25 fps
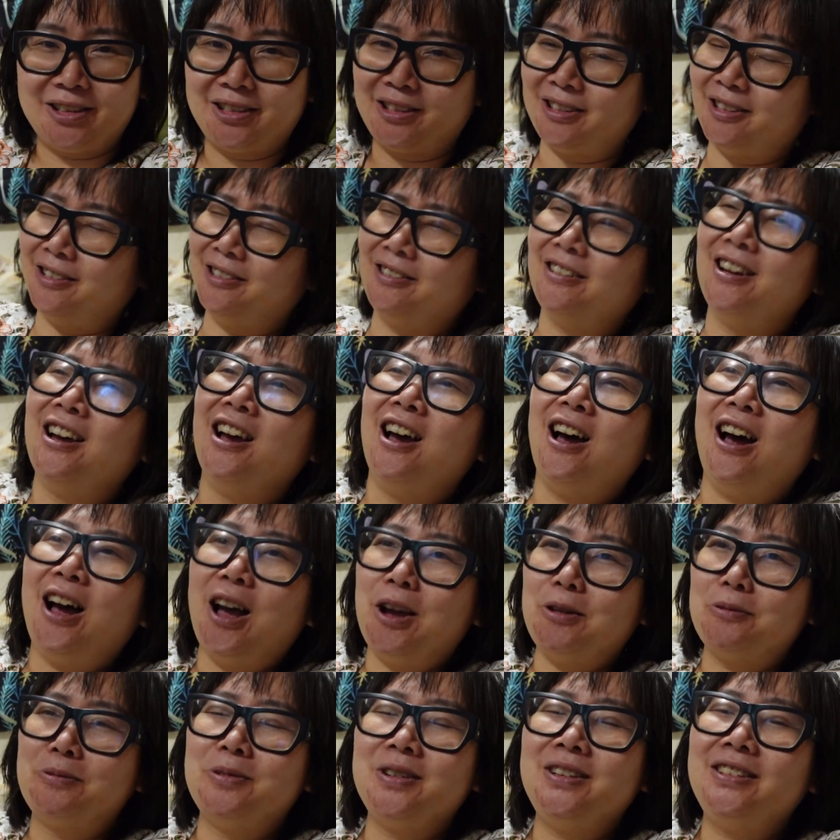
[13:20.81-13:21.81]
So
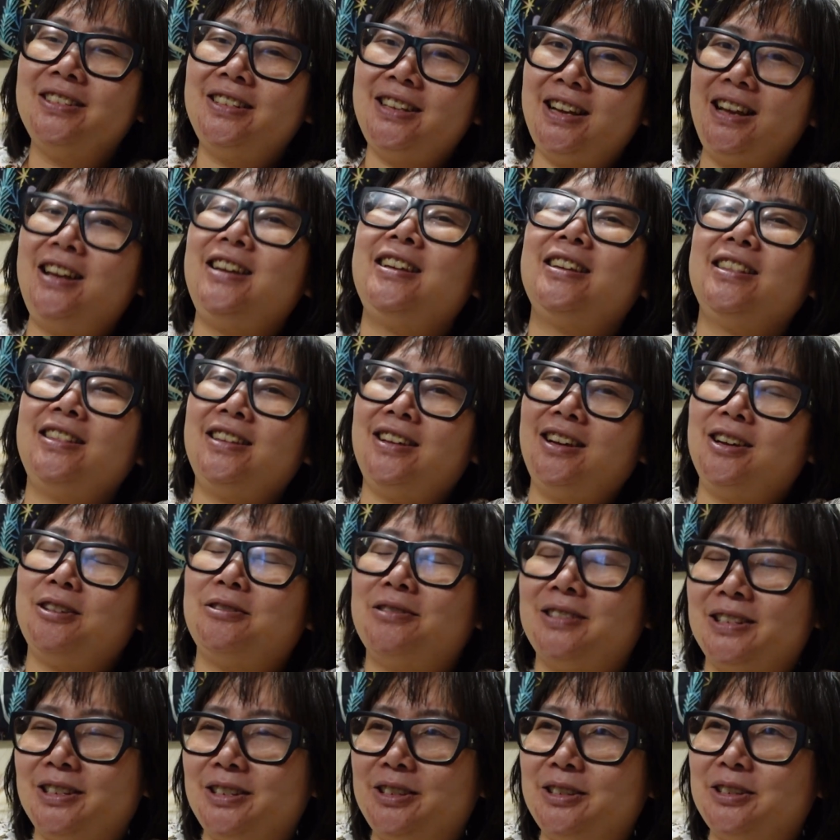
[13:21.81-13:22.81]
I wouldn't take their
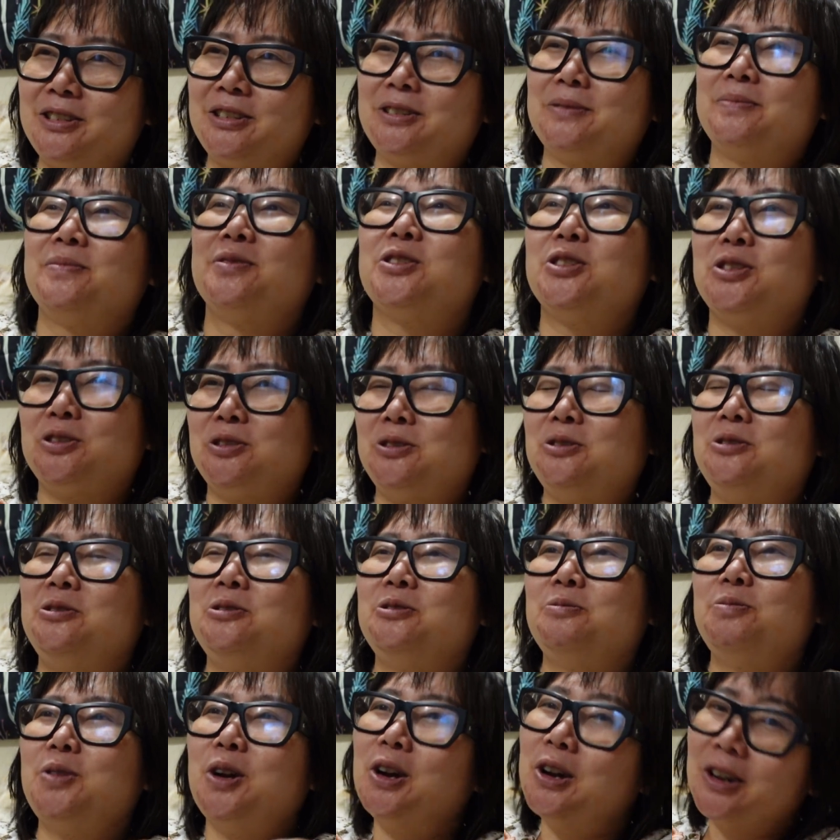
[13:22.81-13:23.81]
criticism
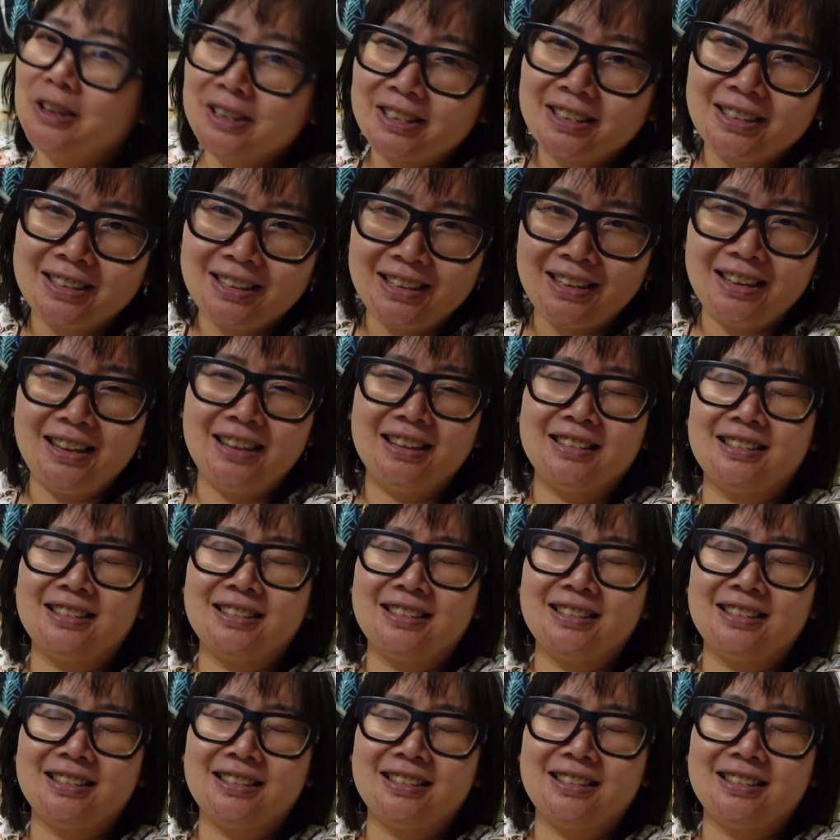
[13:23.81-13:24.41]
too personally.